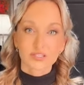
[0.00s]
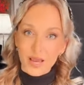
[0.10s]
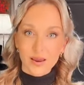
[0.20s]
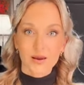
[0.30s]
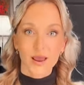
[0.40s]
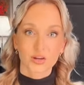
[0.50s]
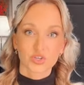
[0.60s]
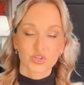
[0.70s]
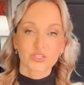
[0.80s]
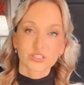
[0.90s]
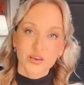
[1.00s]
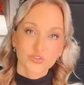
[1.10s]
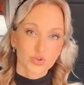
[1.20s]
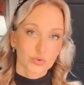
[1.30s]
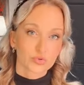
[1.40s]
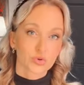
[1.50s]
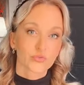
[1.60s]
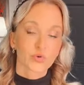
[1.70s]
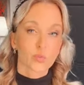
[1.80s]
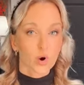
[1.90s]
Take an action, save
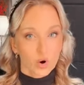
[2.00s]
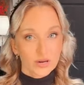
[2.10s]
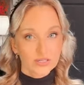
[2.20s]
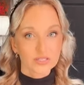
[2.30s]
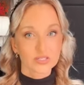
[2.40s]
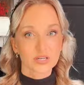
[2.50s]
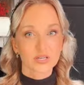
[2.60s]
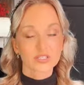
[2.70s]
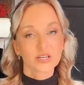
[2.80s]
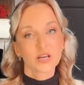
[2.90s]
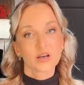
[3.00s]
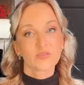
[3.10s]
children from chronic disease,